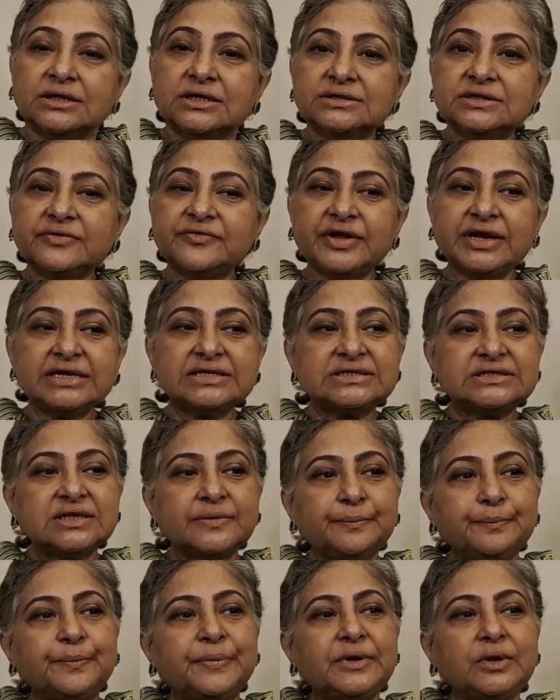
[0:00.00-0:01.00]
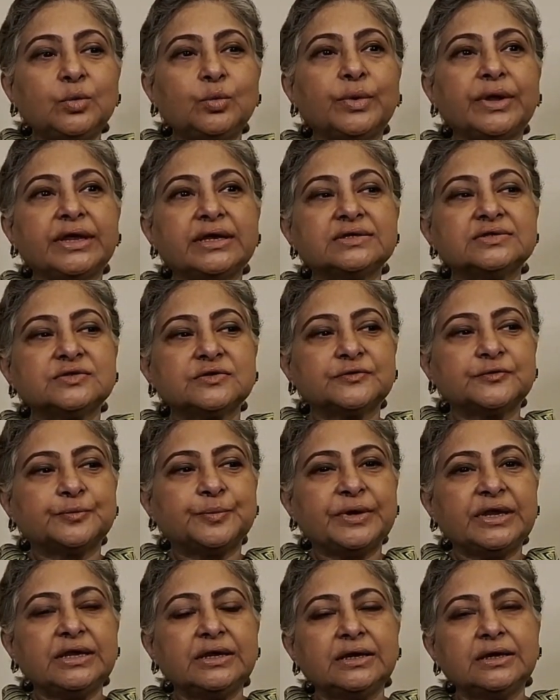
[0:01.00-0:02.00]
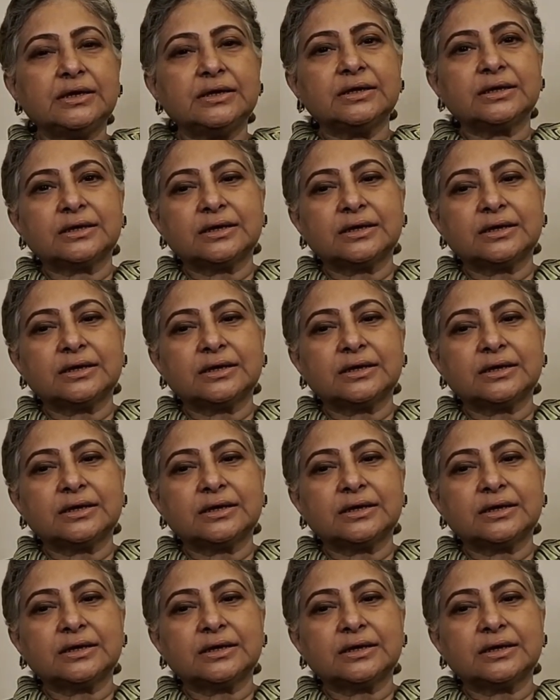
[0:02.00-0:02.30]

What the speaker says: These are very simple ways of being